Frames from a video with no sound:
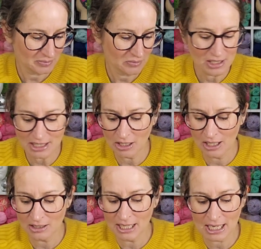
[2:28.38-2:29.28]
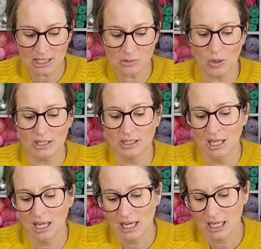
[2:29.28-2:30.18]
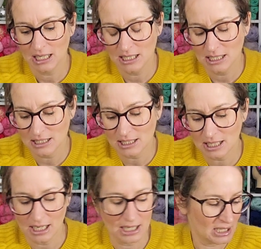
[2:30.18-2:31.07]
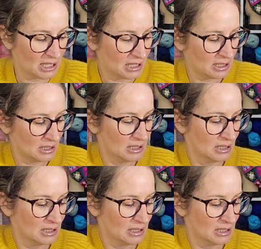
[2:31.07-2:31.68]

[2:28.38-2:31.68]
So our next one is it